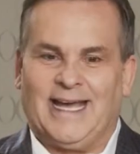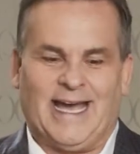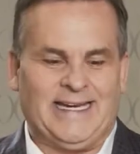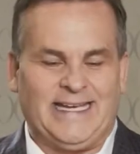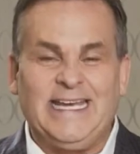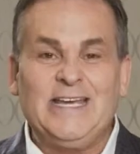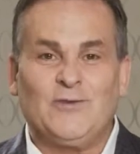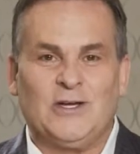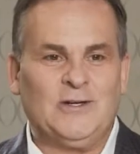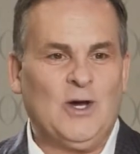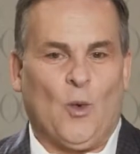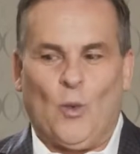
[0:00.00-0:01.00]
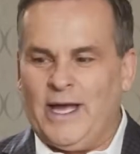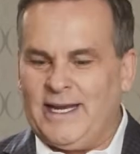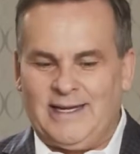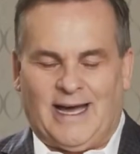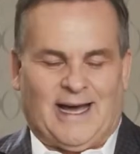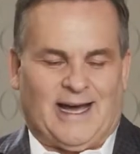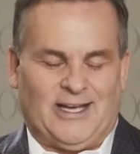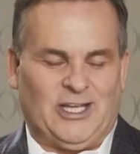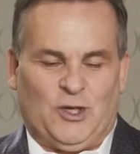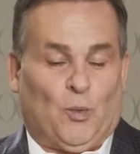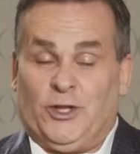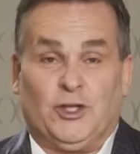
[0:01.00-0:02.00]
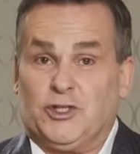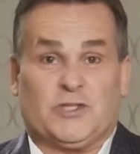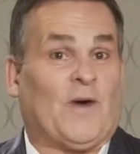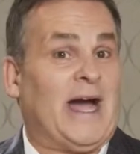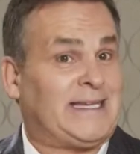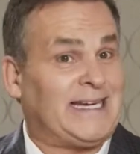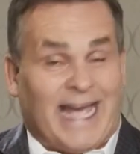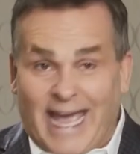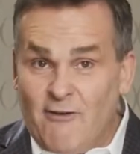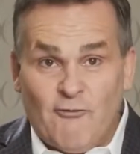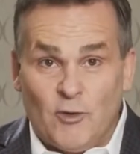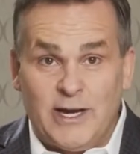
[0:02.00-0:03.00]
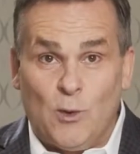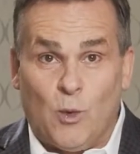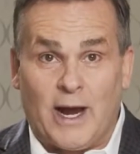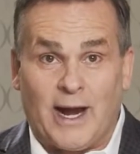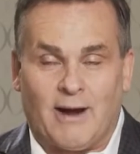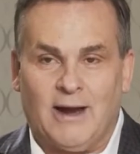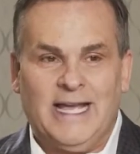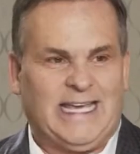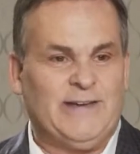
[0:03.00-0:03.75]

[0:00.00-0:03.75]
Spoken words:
And even when, you'll just find it everywhere.